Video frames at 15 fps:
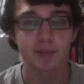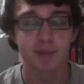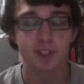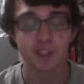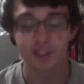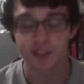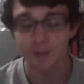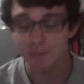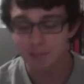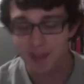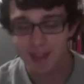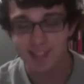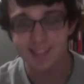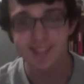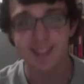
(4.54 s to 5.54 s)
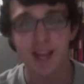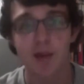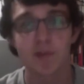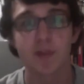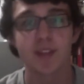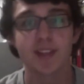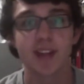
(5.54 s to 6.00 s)
which is an amazing
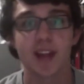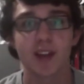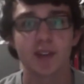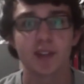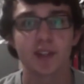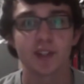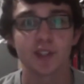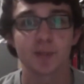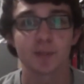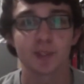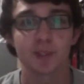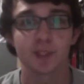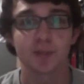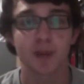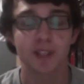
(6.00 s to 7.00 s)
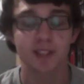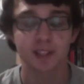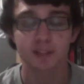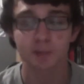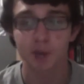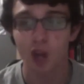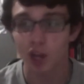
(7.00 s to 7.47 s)
novel that not only looks at perspective,
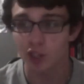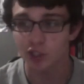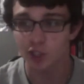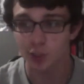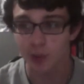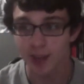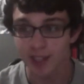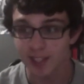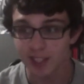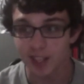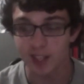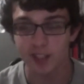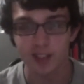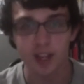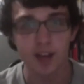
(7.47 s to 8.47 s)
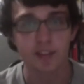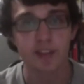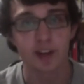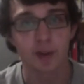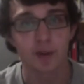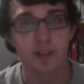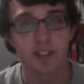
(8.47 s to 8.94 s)
but also at young love and
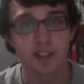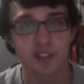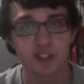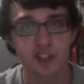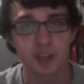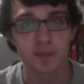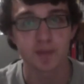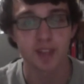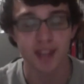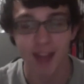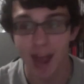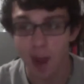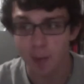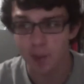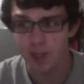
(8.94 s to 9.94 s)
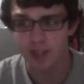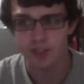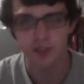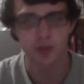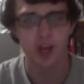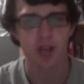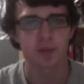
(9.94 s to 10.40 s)
our relationships and how we
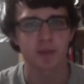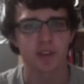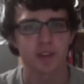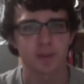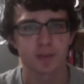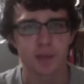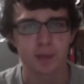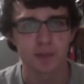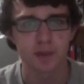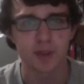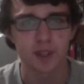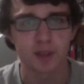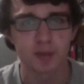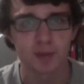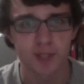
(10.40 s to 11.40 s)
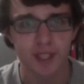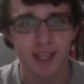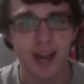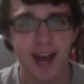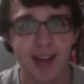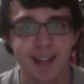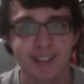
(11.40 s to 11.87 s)
interact with other people in a really
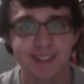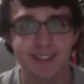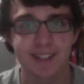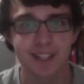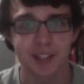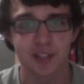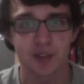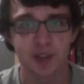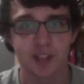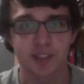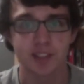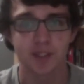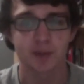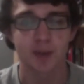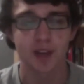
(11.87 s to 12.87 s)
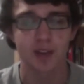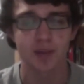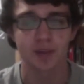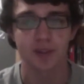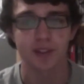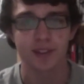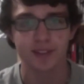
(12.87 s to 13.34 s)
honest and interesting way
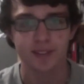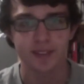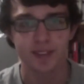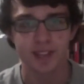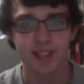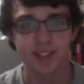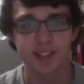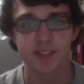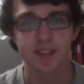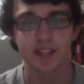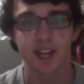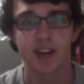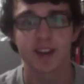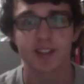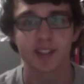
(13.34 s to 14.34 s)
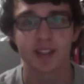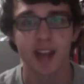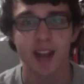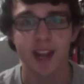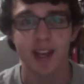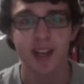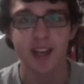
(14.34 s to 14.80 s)
through the lens of the character
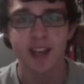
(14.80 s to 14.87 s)
A.